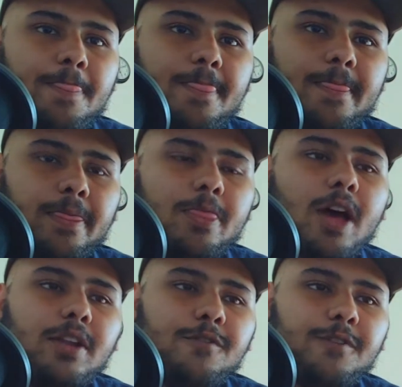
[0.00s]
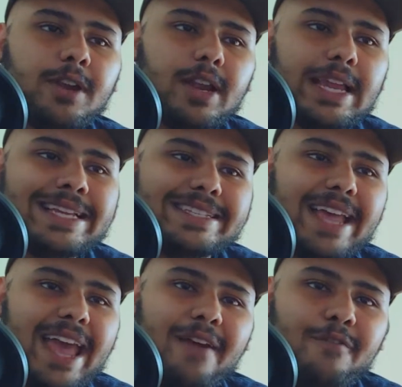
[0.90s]
none of it is
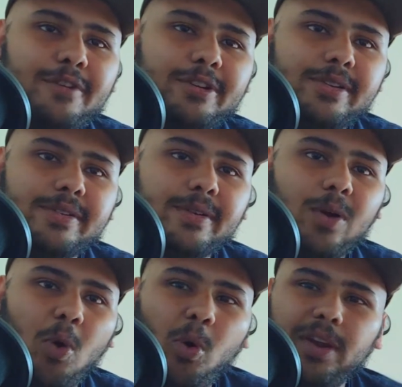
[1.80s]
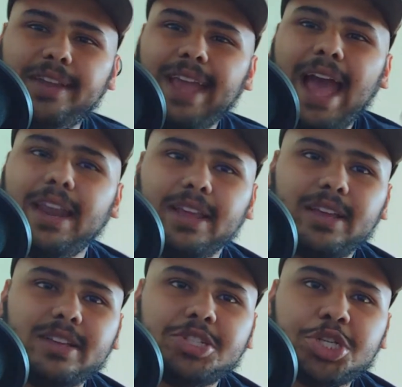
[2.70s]
ever organic.
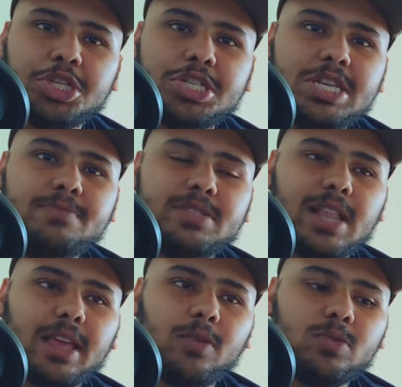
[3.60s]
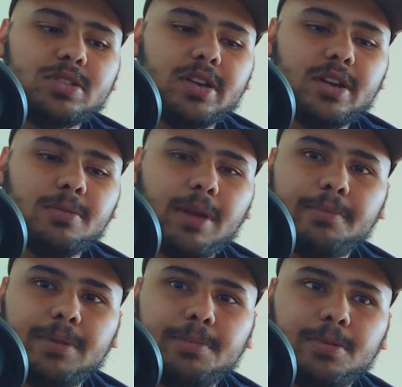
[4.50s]
It just seems like it was written by
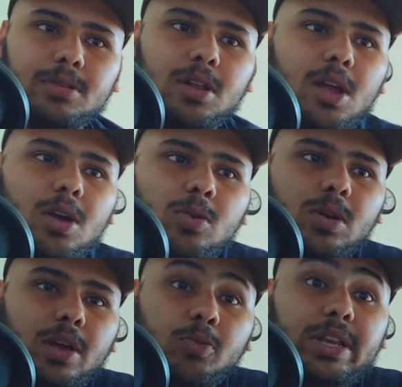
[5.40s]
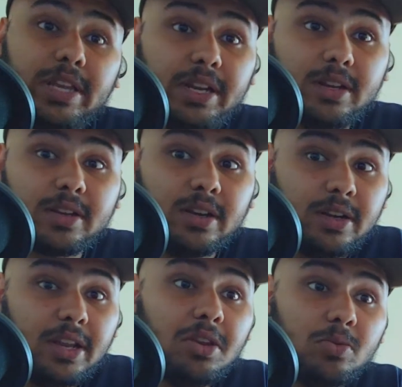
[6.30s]
people who are like, we need to
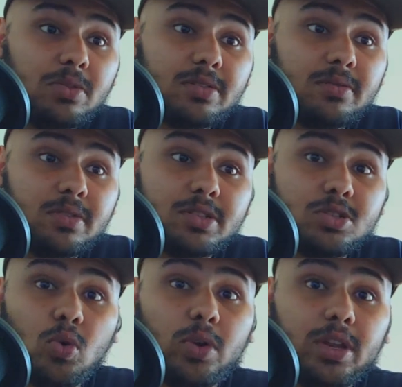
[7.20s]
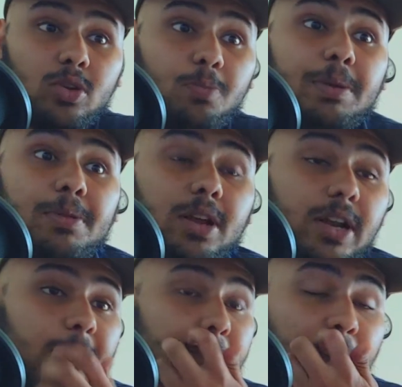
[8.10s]
continue the story. People are gonna
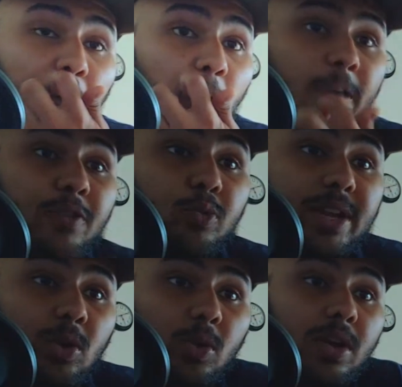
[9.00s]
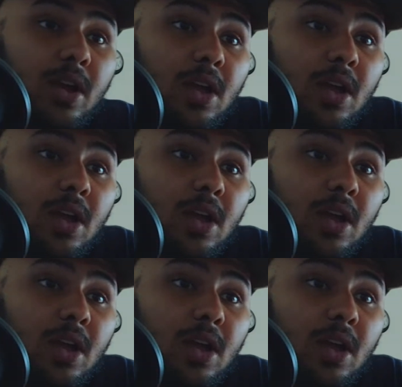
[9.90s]
get bored if we don't